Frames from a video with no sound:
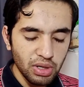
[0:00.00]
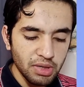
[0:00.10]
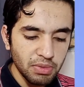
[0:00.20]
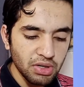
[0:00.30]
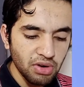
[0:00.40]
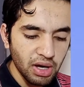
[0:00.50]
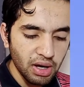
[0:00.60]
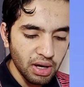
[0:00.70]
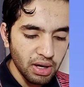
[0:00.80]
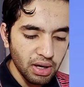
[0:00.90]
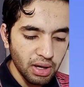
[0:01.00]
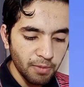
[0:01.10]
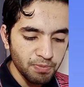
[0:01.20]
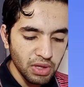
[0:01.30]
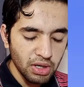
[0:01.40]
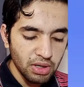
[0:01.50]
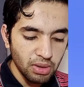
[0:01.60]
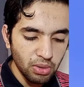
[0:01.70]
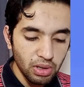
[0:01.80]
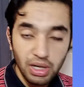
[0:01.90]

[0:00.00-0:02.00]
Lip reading: So let me draw it.